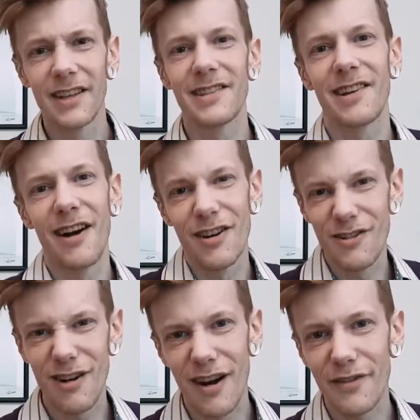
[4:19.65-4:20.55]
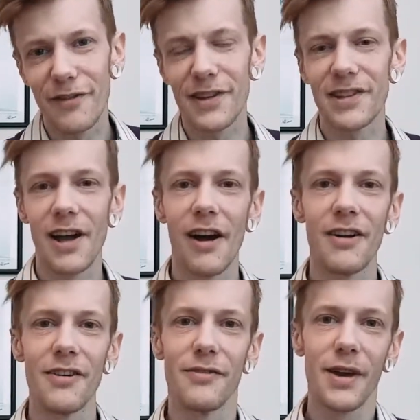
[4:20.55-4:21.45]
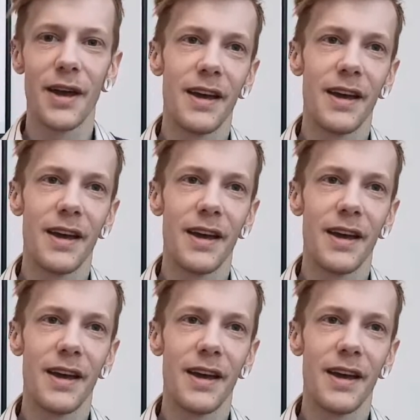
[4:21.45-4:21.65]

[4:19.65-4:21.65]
it's kind of rough, it's kind of